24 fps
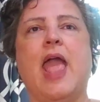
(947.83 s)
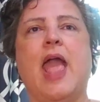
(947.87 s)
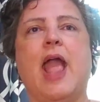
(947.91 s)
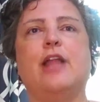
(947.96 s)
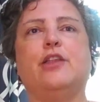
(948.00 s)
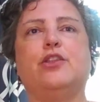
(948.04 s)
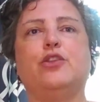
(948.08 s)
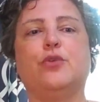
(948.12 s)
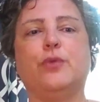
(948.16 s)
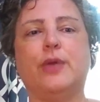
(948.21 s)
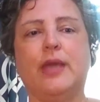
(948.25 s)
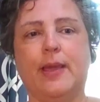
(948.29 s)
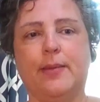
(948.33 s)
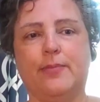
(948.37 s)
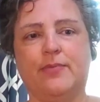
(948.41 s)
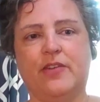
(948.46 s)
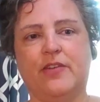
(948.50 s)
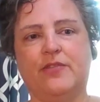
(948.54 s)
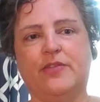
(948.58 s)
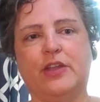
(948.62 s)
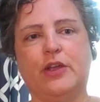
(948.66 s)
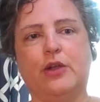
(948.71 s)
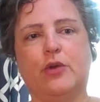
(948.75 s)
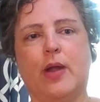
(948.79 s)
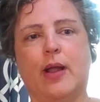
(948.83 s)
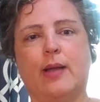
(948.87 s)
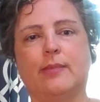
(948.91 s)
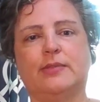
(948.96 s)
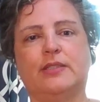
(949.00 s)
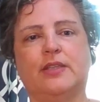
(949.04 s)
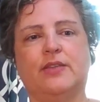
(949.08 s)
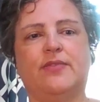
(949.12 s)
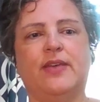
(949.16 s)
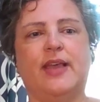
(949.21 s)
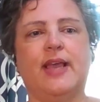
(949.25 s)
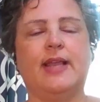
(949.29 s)
and you keep 50
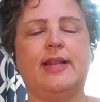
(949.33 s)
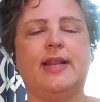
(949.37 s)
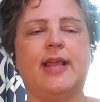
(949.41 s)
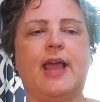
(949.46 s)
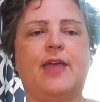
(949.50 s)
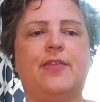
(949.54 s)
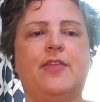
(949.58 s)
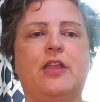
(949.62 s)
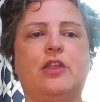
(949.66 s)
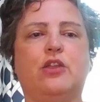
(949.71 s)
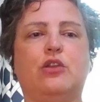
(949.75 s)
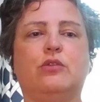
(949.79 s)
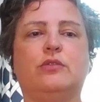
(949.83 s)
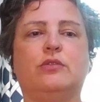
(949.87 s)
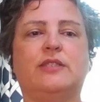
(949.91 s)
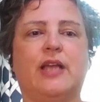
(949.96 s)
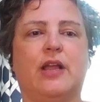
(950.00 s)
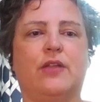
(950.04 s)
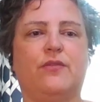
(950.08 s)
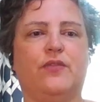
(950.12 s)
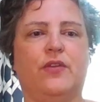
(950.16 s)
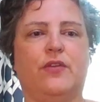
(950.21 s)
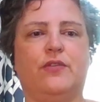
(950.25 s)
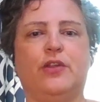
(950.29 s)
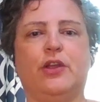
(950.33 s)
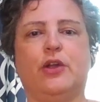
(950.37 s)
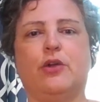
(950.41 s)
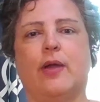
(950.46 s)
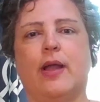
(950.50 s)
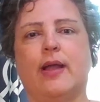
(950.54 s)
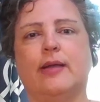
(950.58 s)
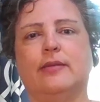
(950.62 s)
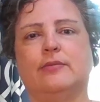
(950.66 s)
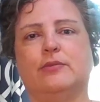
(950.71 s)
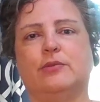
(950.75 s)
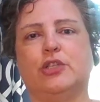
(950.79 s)
grams of it, and then you send 50
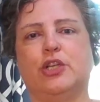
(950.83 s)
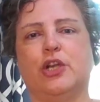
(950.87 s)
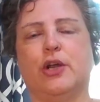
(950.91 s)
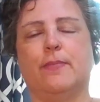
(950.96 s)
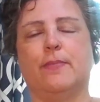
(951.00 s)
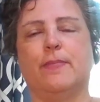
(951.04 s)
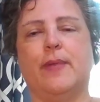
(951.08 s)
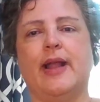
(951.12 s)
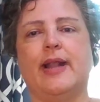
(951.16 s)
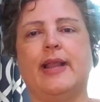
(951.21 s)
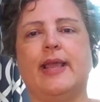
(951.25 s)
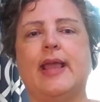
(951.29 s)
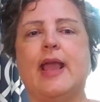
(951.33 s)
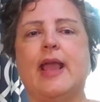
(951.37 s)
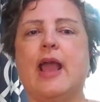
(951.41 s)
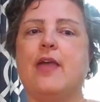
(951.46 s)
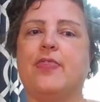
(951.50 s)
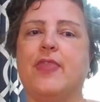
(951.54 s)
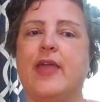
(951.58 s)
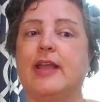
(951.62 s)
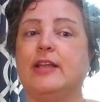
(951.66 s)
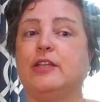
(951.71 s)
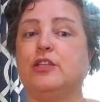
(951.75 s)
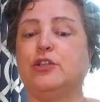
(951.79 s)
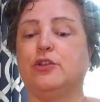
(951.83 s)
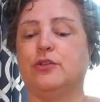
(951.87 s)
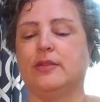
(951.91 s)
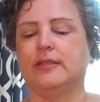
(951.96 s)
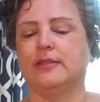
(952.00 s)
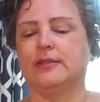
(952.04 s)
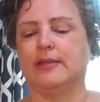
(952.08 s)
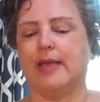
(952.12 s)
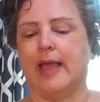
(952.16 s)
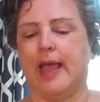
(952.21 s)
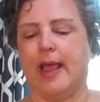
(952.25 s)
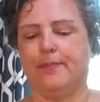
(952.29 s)
grams to your buddy, and they do
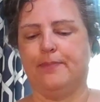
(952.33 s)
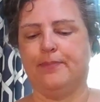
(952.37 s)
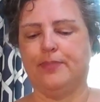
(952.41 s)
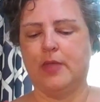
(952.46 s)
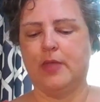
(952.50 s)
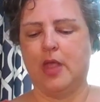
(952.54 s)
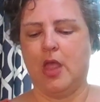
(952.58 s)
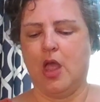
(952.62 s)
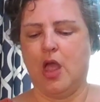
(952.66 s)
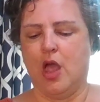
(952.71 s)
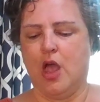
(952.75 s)
the same.